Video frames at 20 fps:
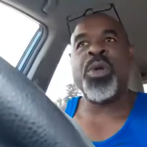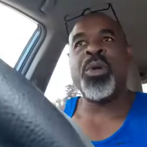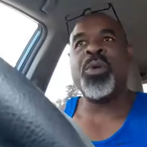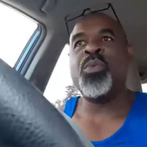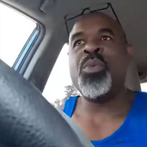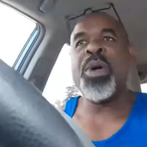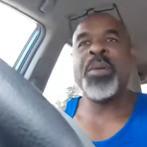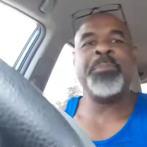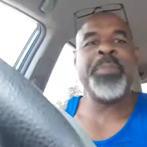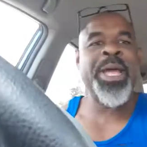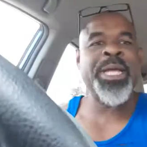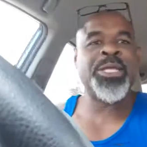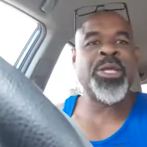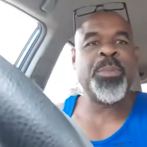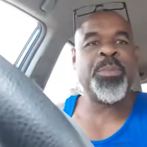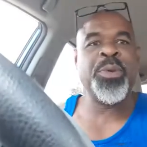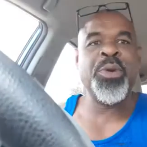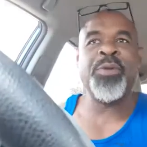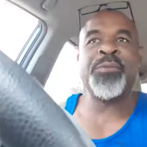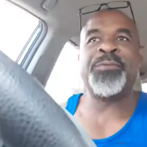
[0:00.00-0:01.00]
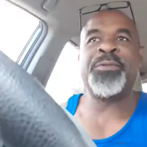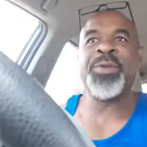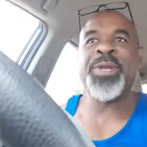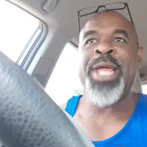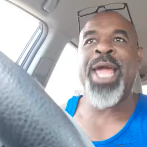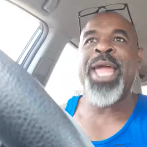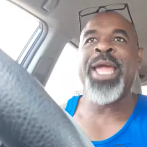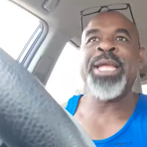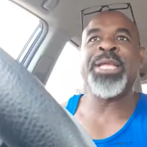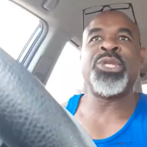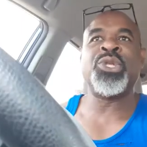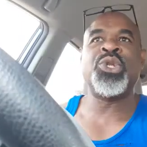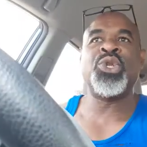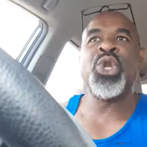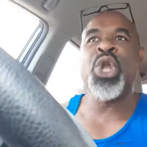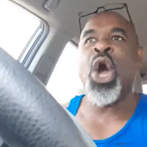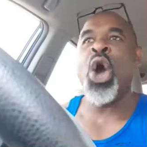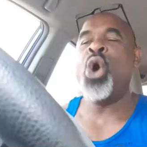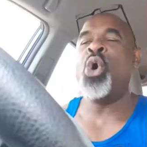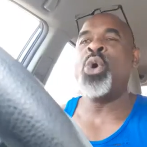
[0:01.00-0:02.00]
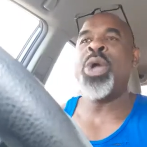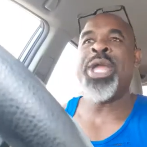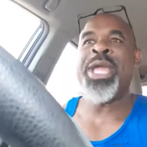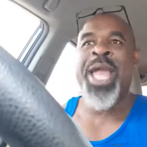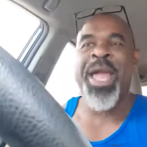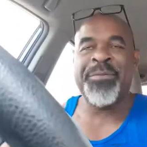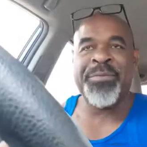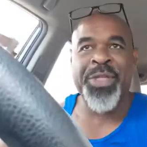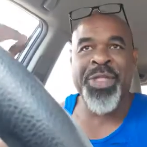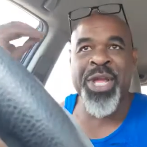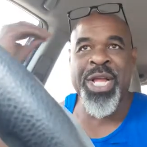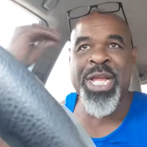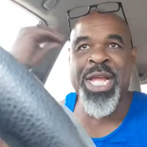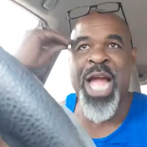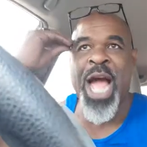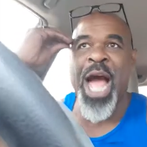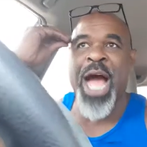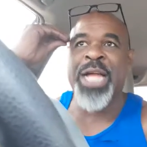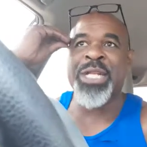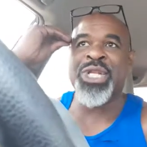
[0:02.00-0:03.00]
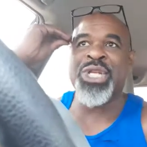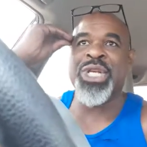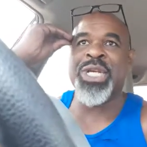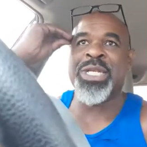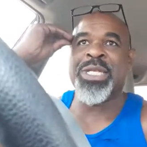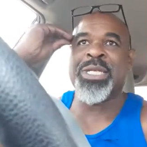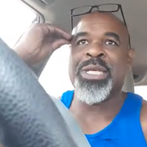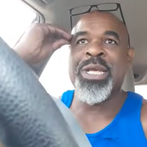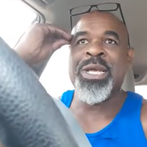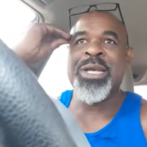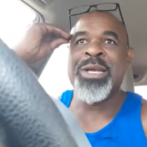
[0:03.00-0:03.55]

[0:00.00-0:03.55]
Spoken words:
What makes a beautiful day is having the conscious